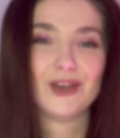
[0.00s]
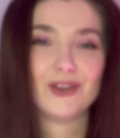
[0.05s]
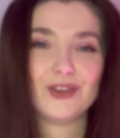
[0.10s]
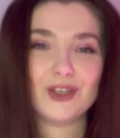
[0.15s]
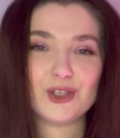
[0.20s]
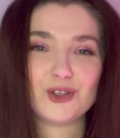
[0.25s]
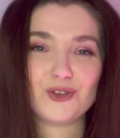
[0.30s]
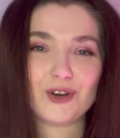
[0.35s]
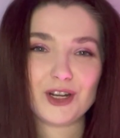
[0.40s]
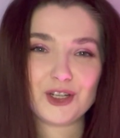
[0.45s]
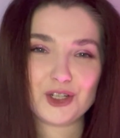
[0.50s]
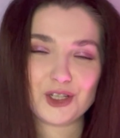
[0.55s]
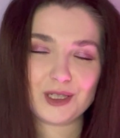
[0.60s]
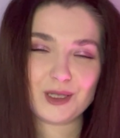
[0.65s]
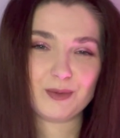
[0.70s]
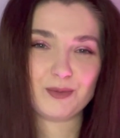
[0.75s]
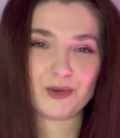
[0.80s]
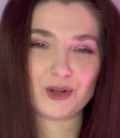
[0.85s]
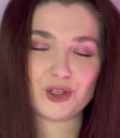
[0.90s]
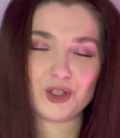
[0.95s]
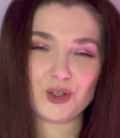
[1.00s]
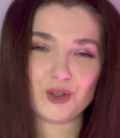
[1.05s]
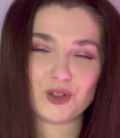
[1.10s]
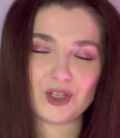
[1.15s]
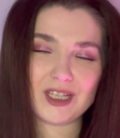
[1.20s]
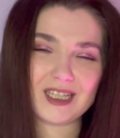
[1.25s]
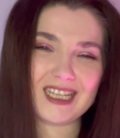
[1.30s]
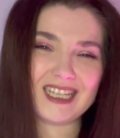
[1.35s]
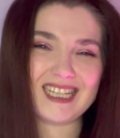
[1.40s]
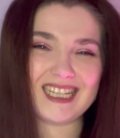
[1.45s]
This register
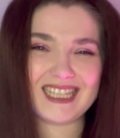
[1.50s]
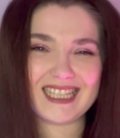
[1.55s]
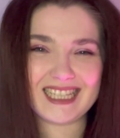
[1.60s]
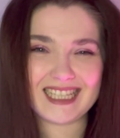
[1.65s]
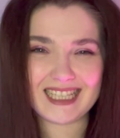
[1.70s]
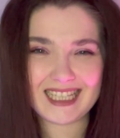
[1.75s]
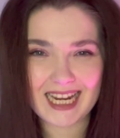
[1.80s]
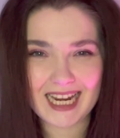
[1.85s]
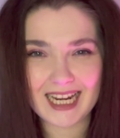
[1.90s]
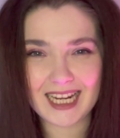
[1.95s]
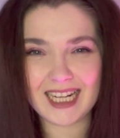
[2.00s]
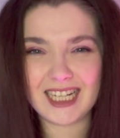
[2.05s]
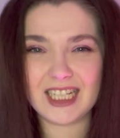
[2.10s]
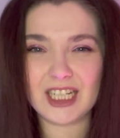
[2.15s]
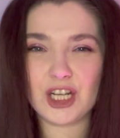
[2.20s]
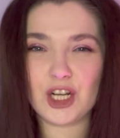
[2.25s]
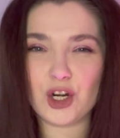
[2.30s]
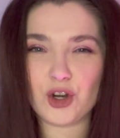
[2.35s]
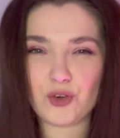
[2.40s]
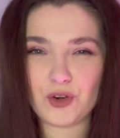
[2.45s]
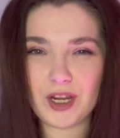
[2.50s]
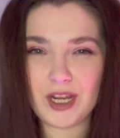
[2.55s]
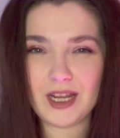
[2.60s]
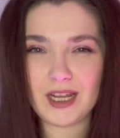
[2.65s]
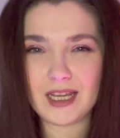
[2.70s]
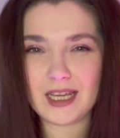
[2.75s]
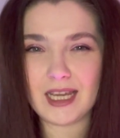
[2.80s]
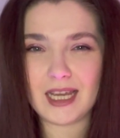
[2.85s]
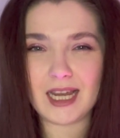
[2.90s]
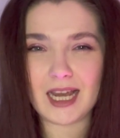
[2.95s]
produces a distinct
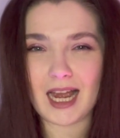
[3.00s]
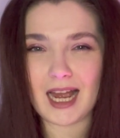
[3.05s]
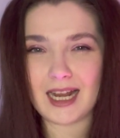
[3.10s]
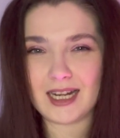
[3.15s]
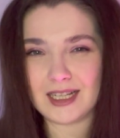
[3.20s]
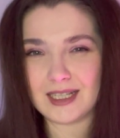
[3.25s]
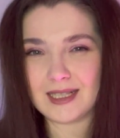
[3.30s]
creaky kind of